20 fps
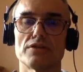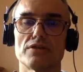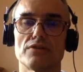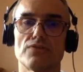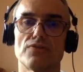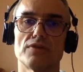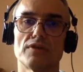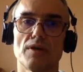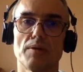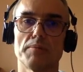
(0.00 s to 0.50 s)
the
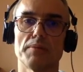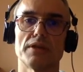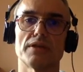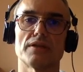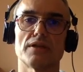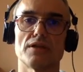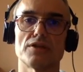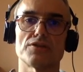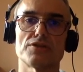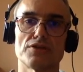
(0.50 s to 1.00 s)

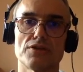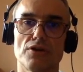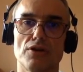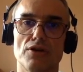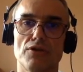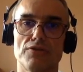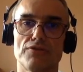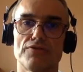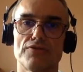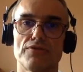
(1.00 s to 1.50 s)
fundamentals
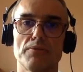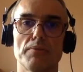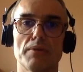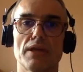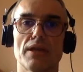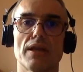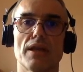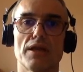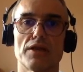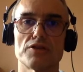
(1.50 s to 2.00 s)
of
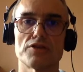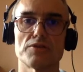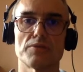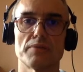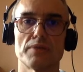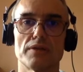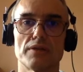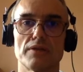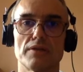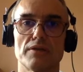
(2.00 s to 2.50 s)

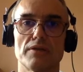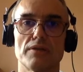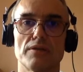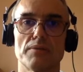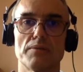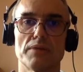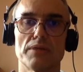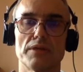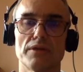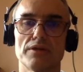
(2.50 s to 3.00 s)
management in the
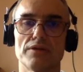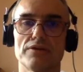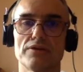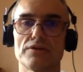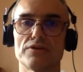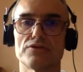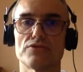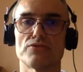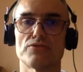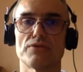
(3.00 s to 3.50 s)
media
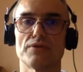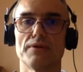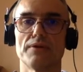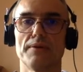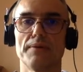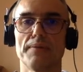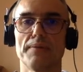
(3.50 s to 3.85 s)
industry.